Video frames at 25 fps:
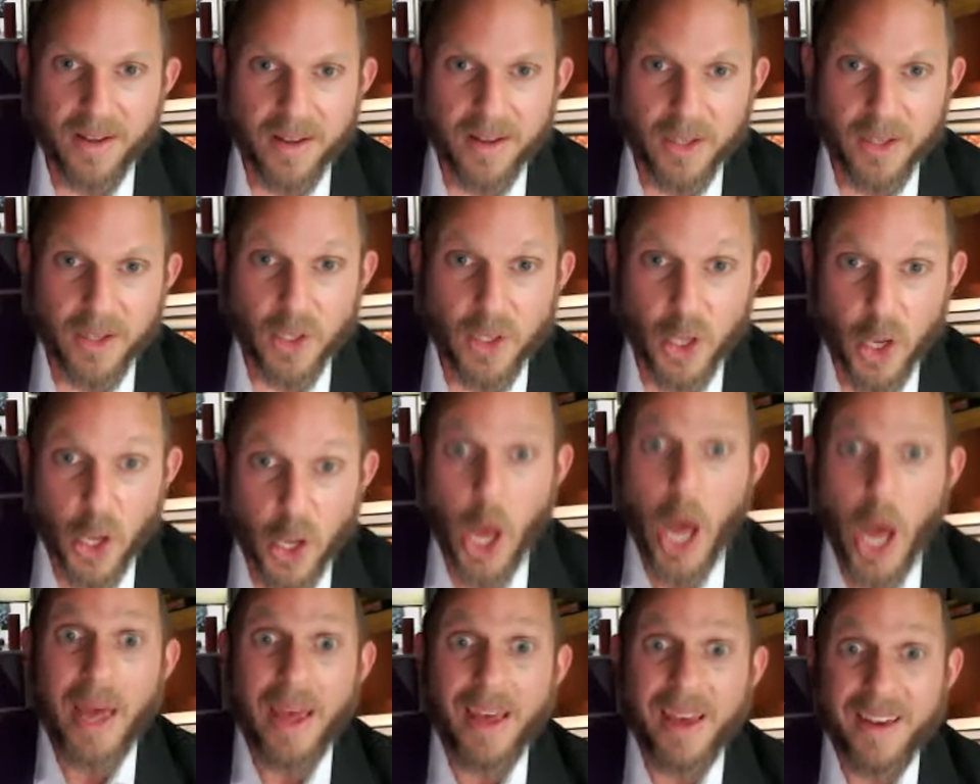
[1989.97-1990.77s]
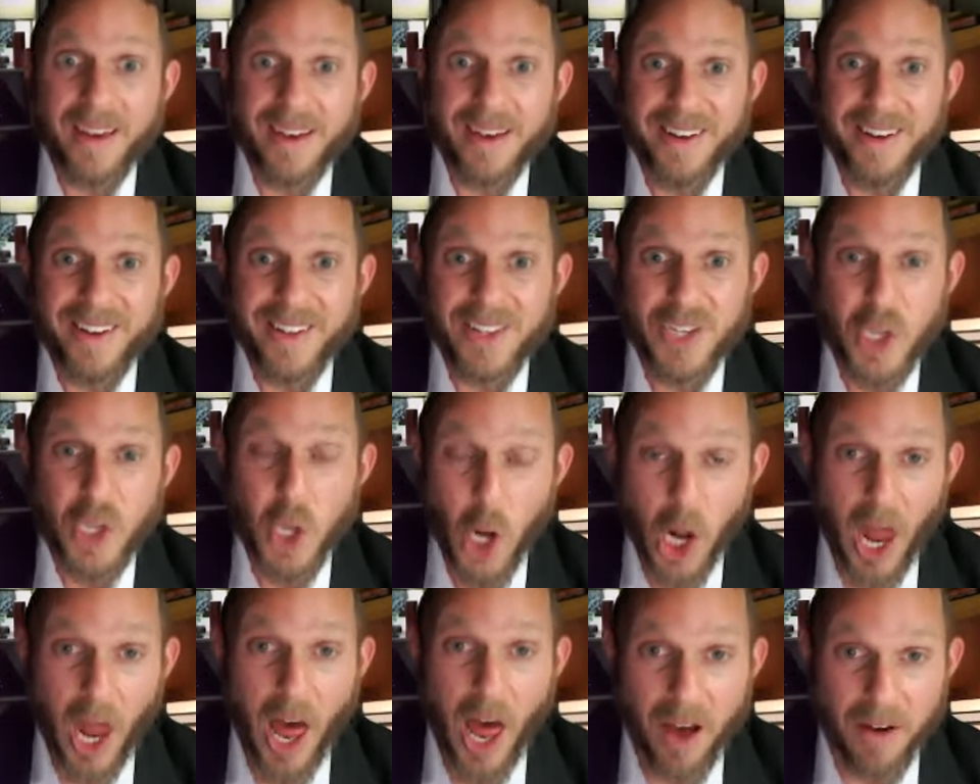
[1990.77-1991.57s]
Tzchak, to
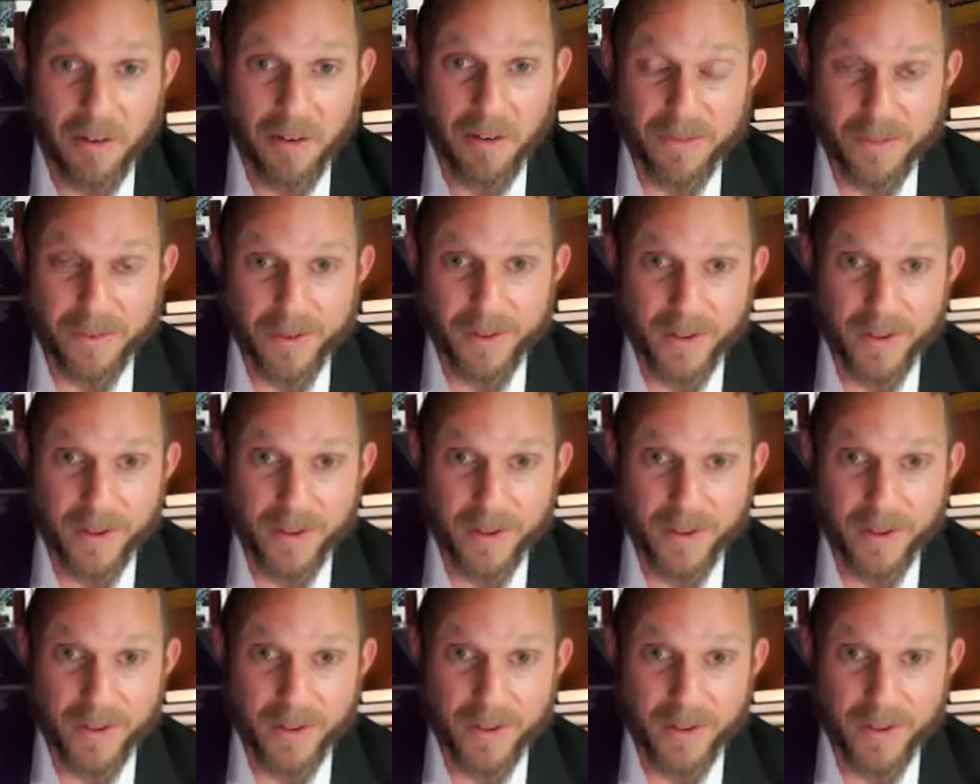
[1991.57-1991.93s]
laugh.